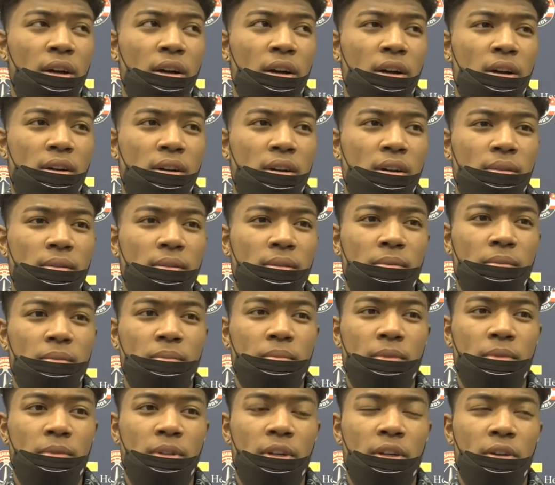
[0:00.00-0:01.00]

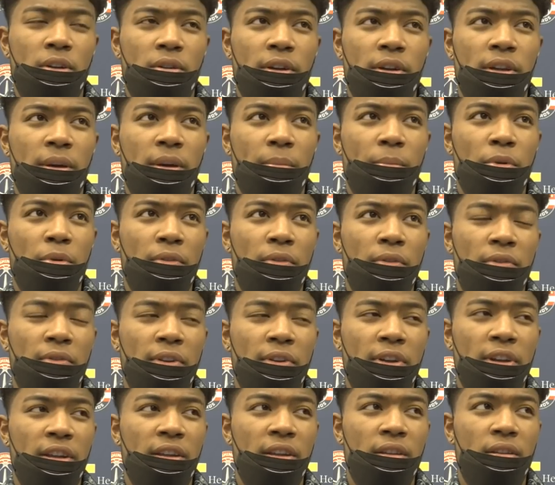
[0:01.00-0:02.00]
You know, he can move
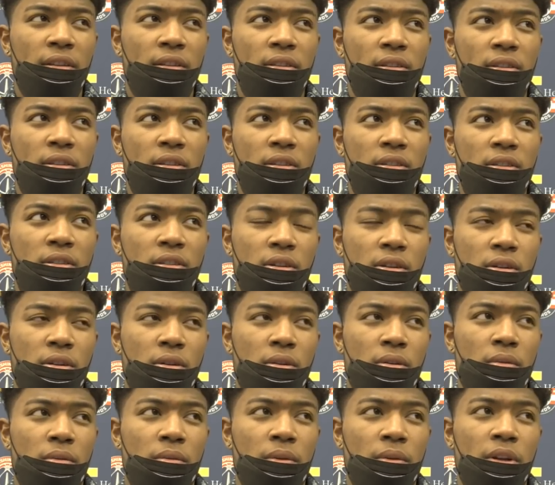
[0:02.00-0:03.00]
feet.
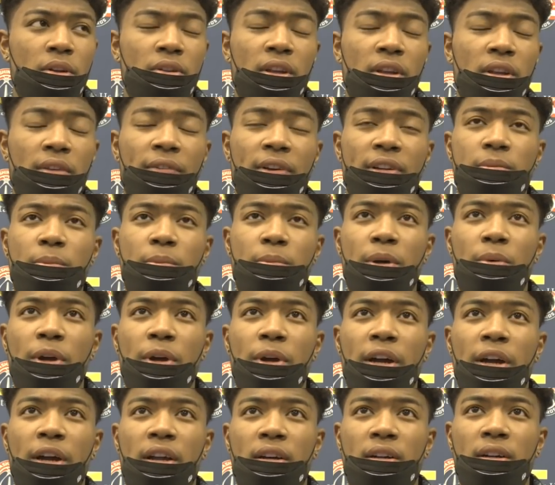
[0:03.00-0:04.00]
So, you know, defensively, we
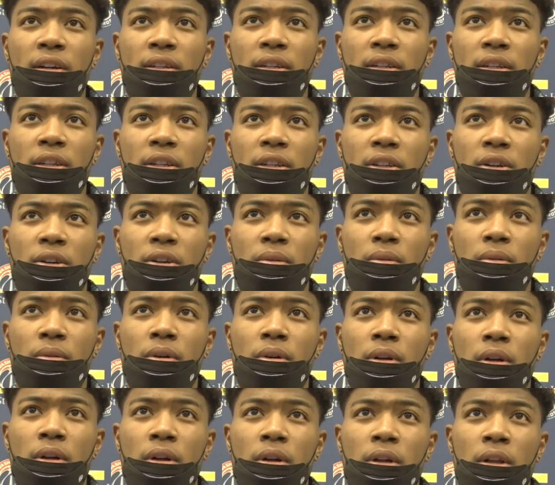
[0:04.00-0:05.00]
got to, you know,
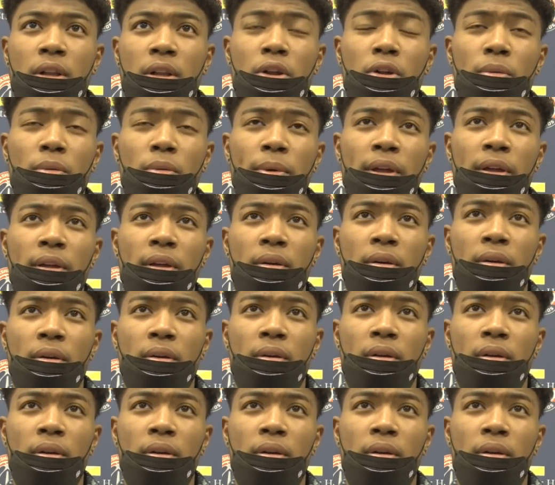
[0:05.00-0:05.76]
it'll be,